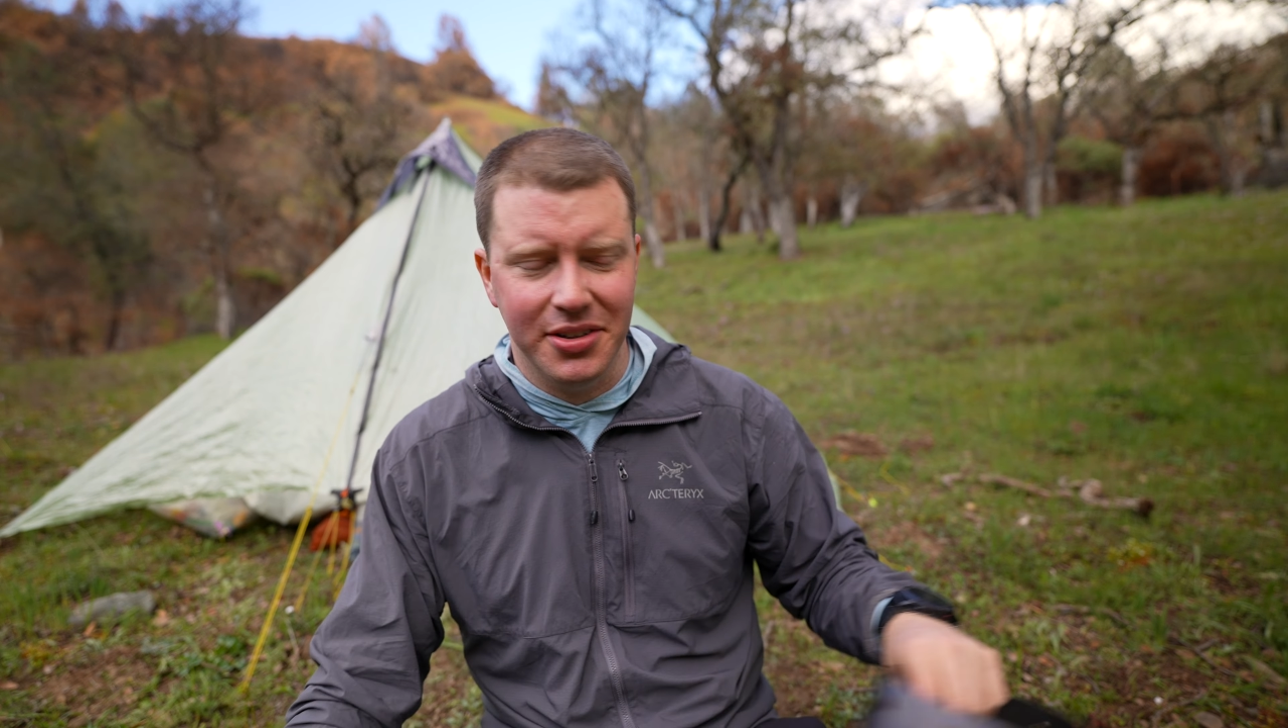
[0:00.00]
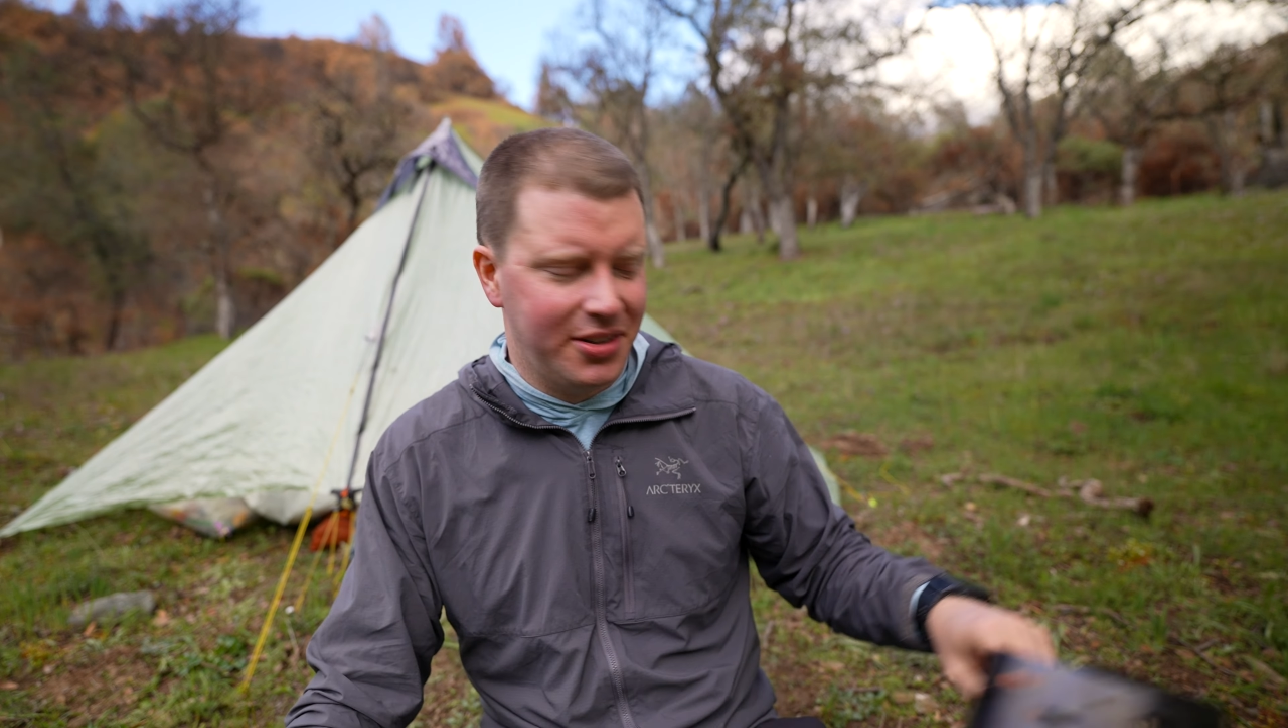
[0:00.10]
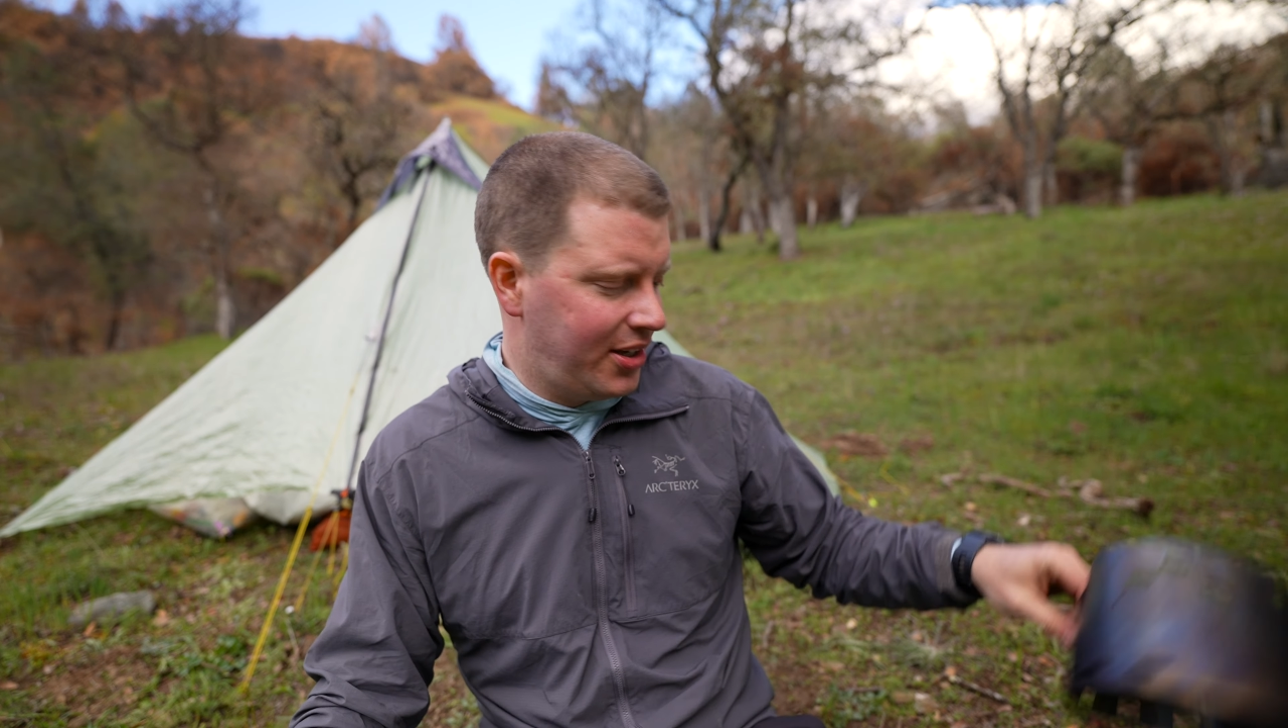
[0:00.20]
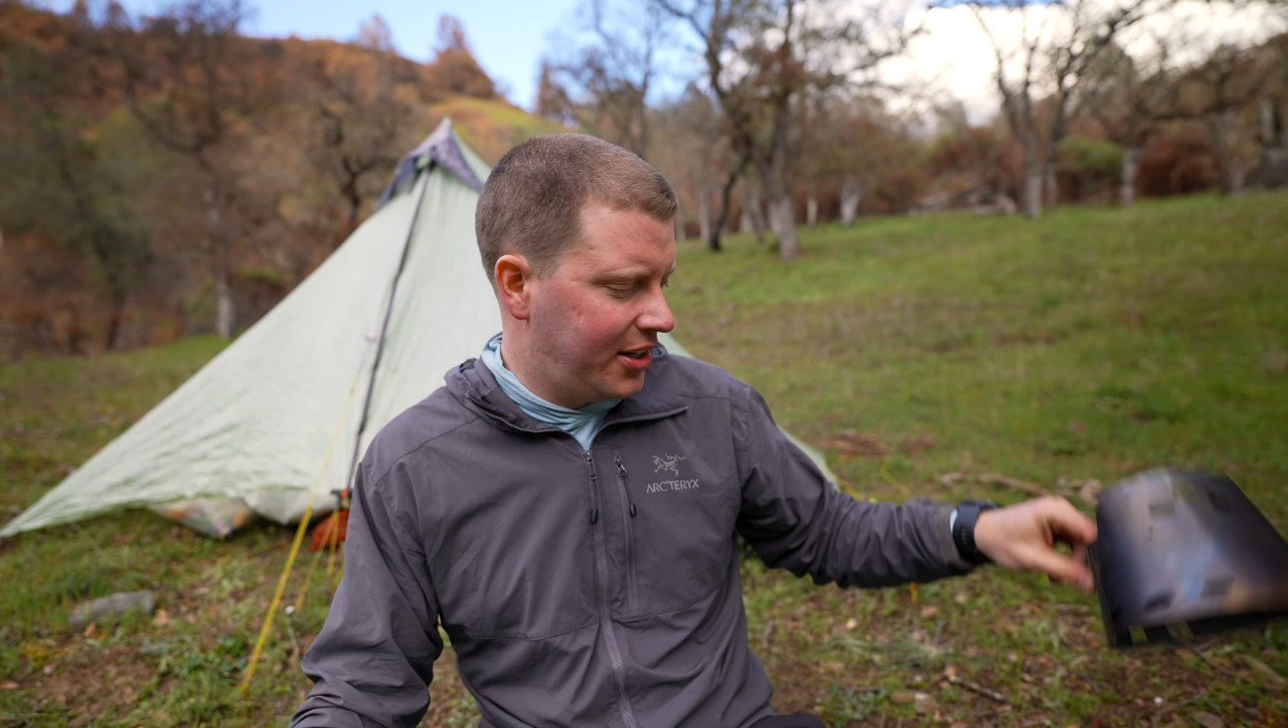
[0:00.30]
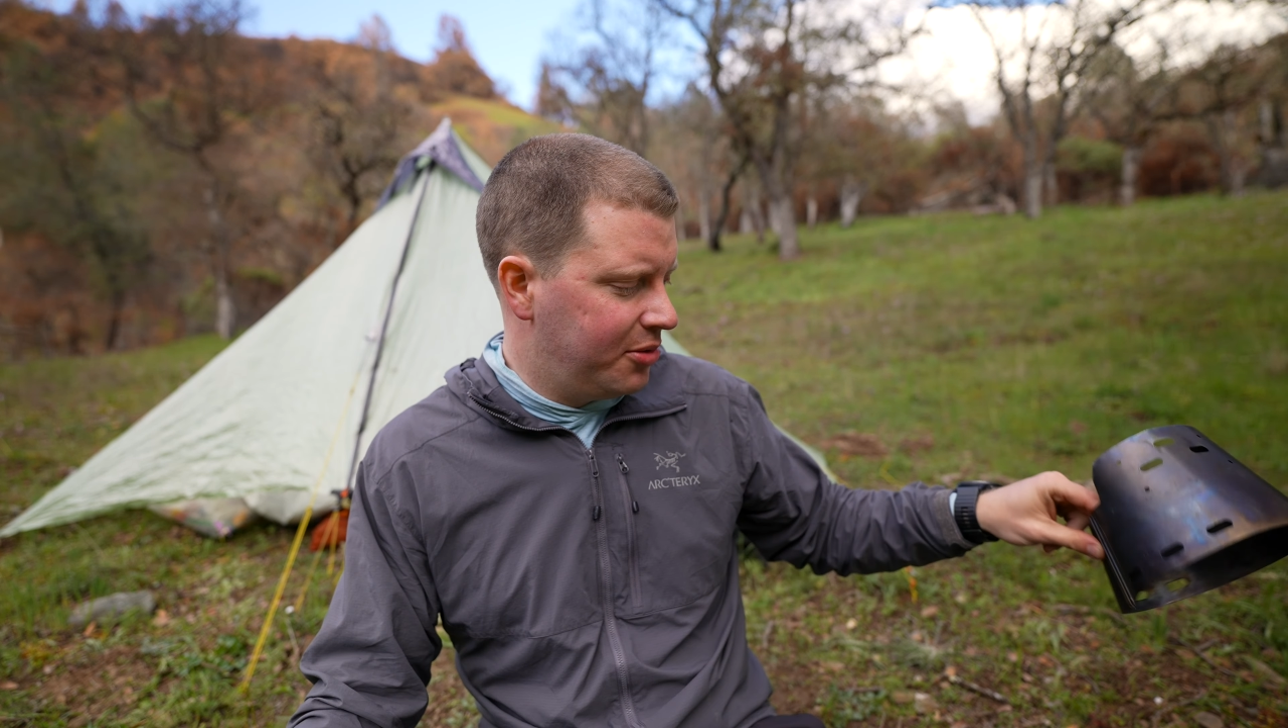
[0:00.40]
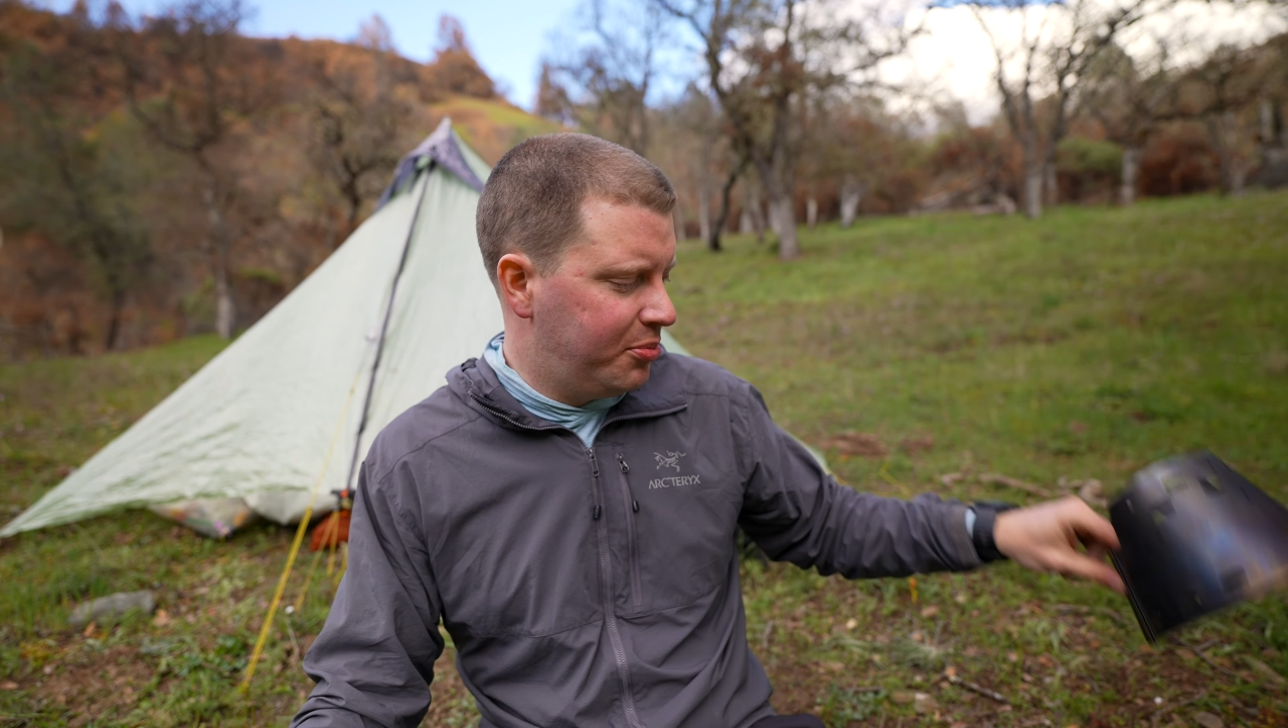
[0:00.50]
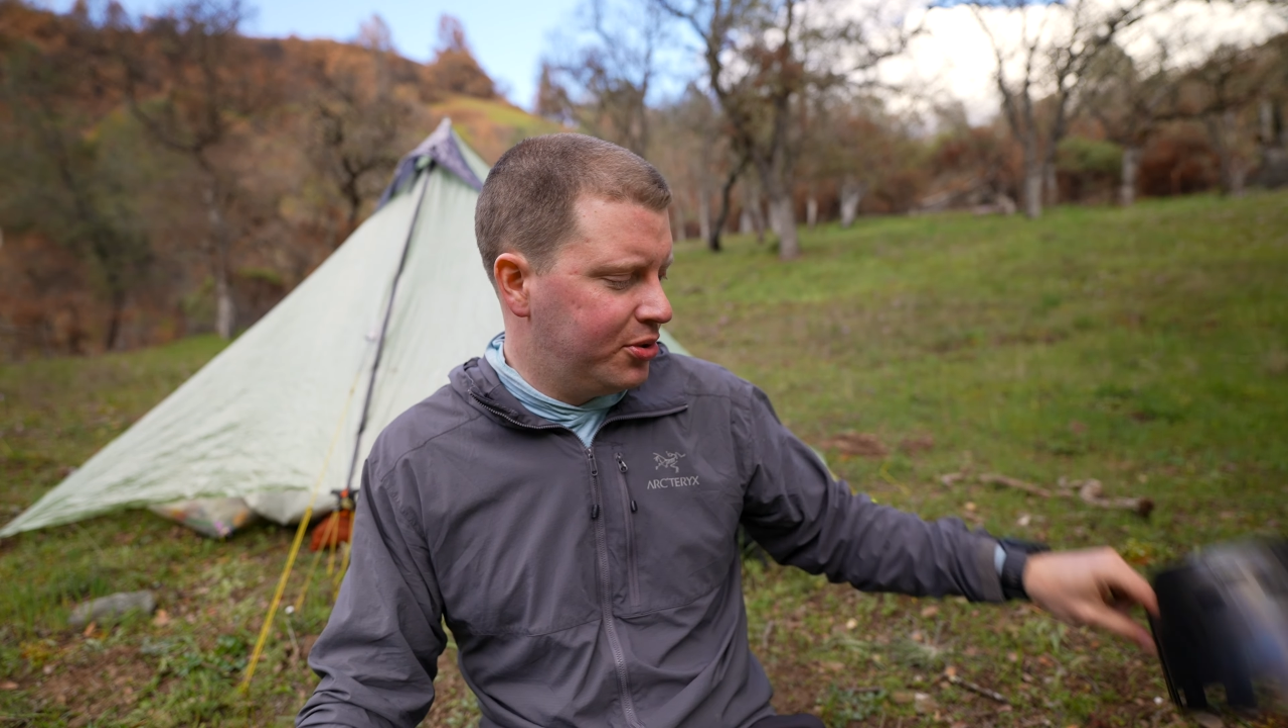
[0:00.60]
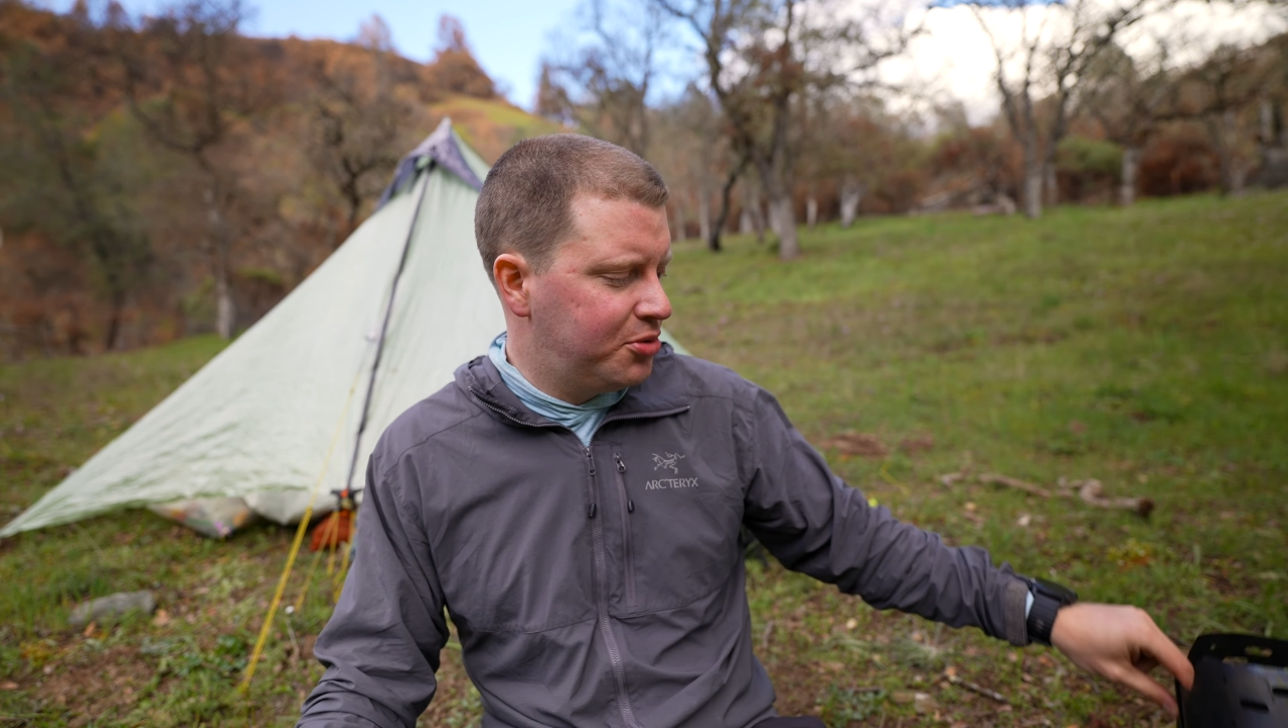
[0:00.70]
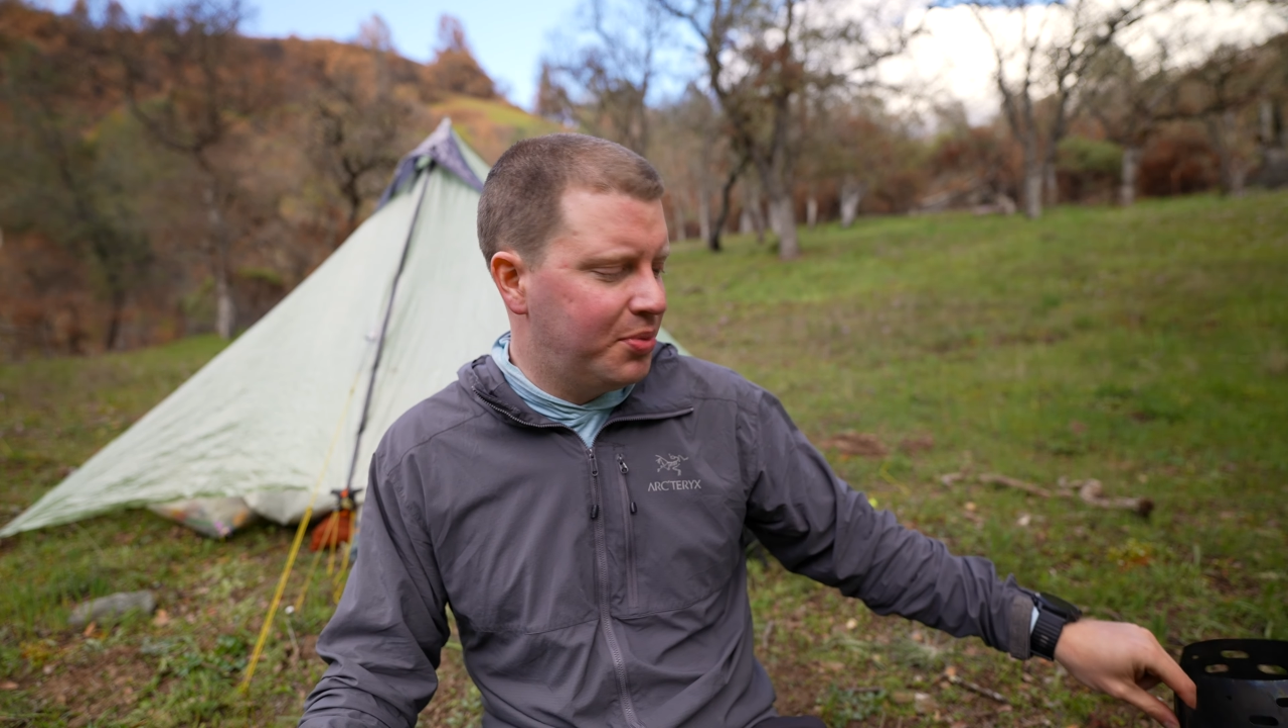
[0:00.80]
to like the Bush